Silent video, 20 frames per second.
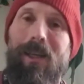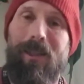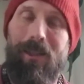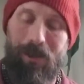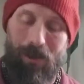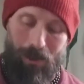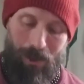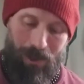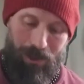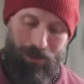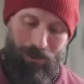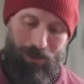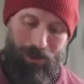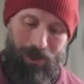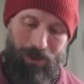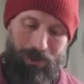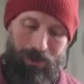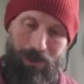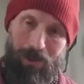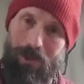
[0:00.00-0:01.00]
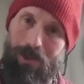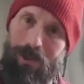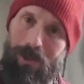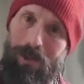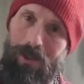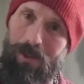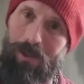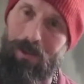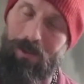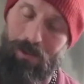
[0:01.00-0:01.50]
I transitioned
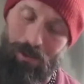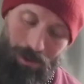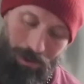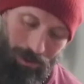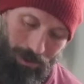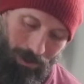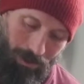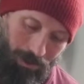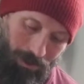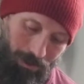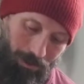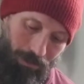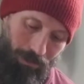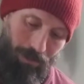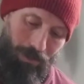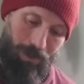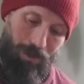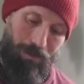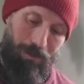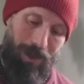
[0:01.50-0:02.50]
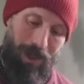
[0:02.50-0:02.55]
into throwing